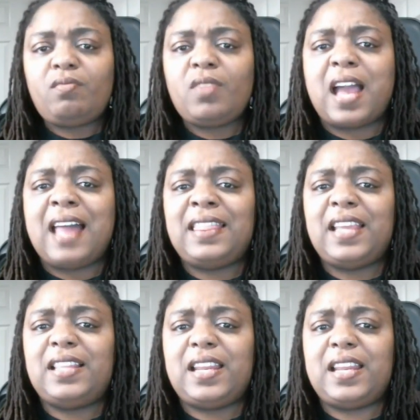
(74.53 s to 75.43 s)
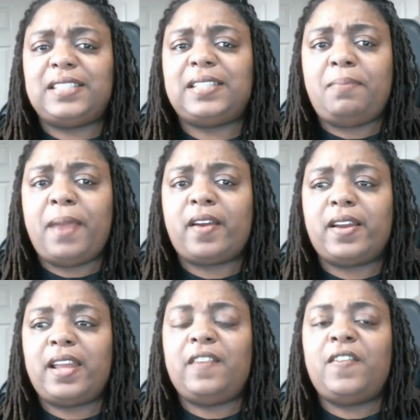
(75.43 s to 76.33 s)
I think that it is
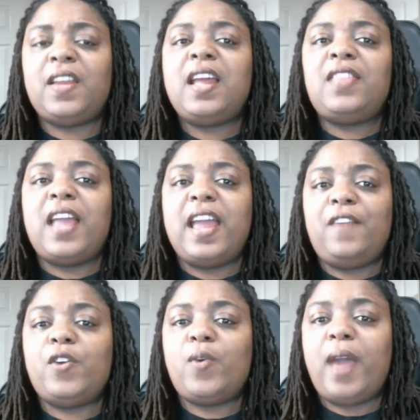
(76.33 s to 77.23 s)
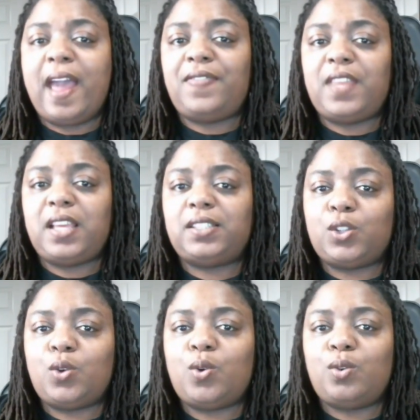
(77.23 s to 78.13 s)
imperative that if you have these
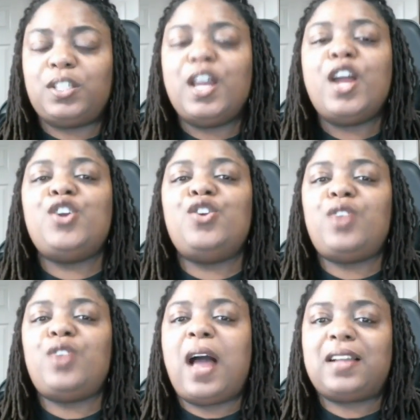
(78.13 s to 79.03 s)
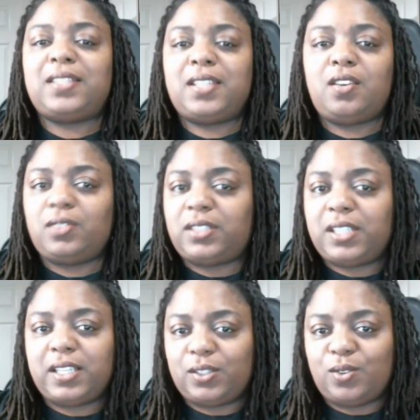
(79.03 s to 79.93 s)
tools, you know how to use
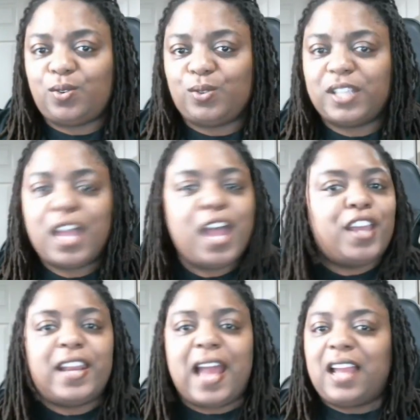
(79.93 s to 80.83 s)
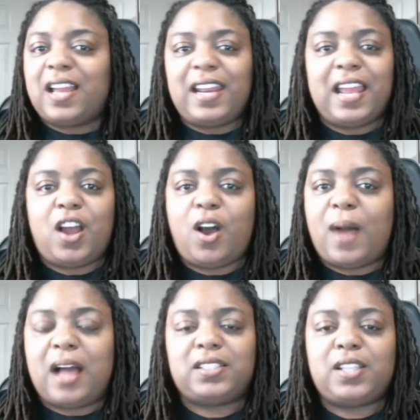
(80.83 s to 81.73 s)
these tools. You're not going to go
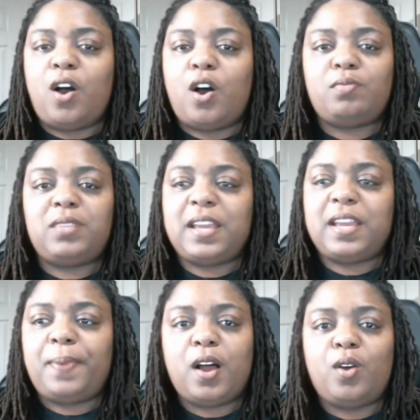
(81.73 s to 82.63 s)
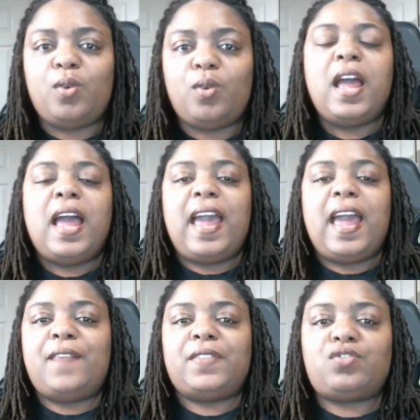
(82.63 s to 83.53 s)
out to Home Depot and
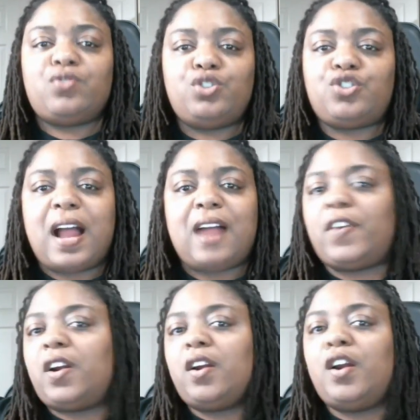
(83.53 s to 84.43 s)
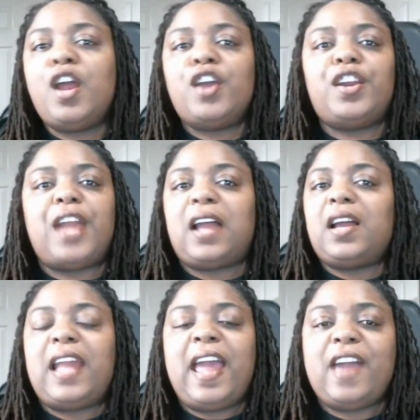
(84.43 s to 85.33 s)
have a screwdriver. You're not going
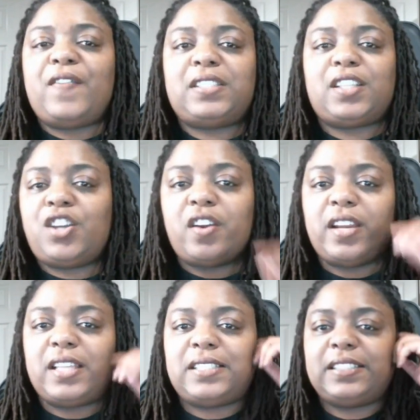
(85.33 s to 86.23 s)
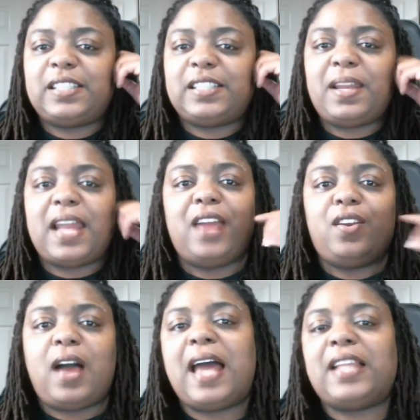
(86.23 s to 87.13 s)
to have a security system and not know
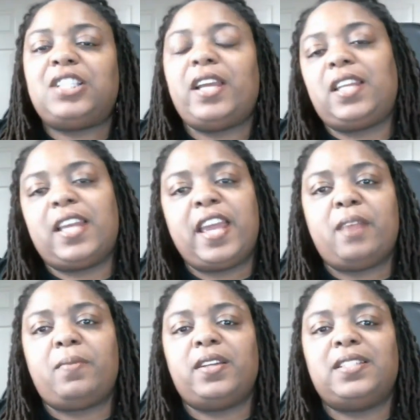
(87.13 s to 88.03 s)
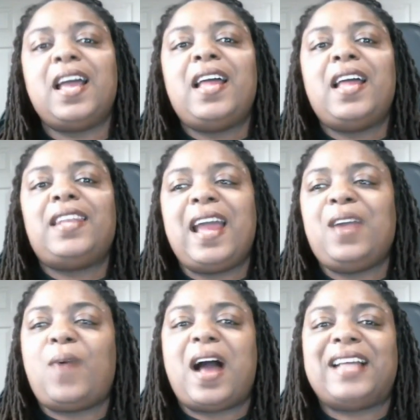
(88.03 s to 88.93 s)
how to check the cameras.
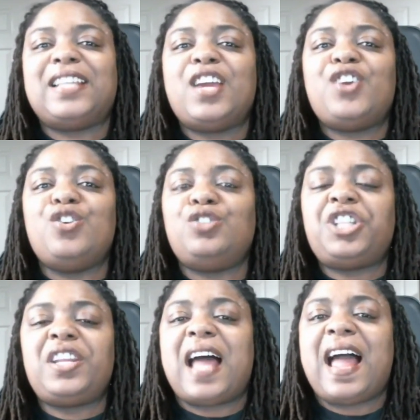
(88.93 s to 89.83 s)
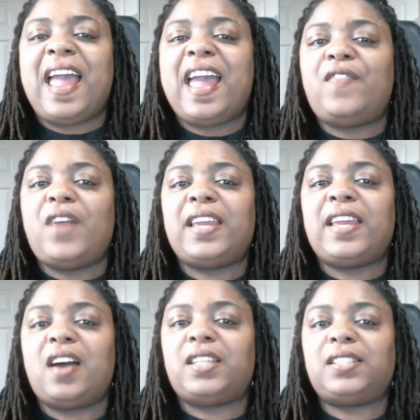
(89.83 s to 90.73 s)
Likewise, you should not have
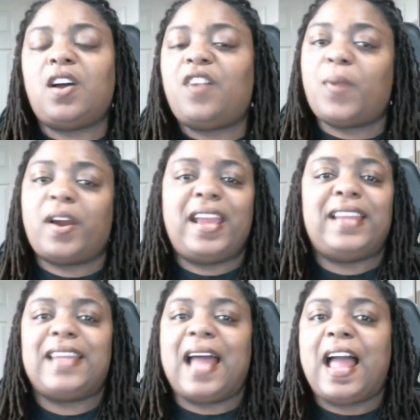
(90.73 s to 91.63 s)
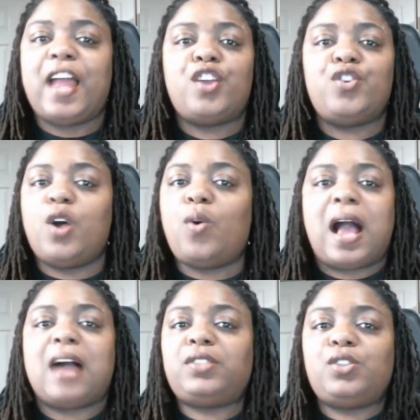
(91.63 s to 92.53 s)
accounting software and not know
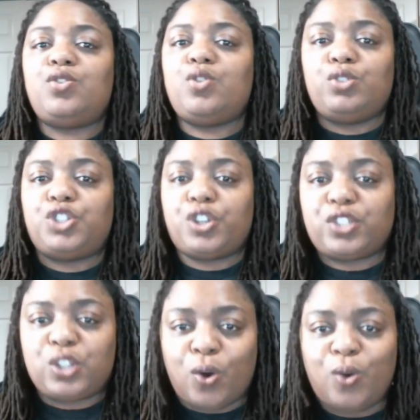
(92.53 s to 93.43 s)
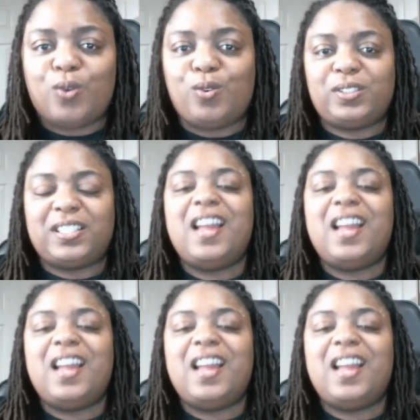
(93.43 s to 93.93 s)
how to use your tools.